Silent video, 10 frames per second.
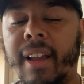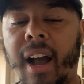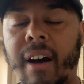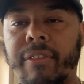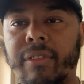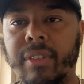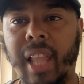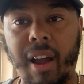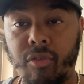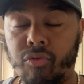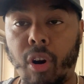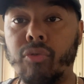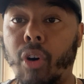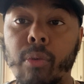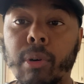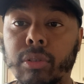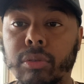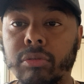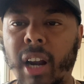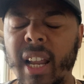I've like a, a, role model,
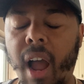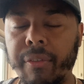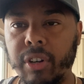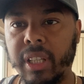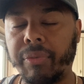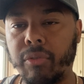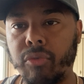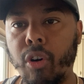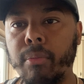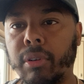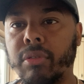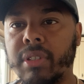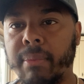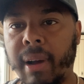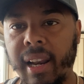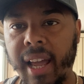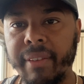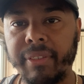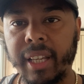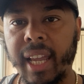right? I've got different role models in my
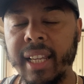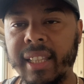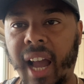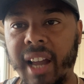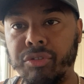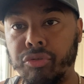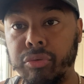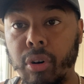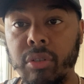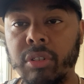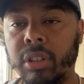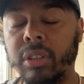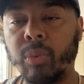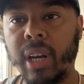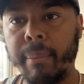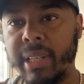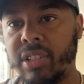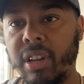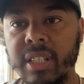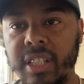life, okay, that I draw on when I'm in
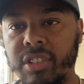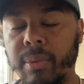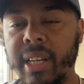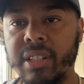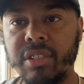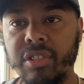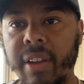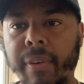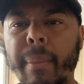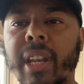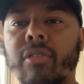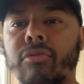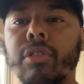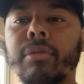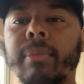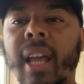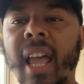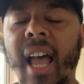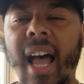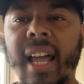certain situations. So if I'm in a room
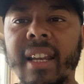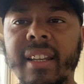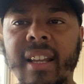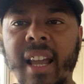and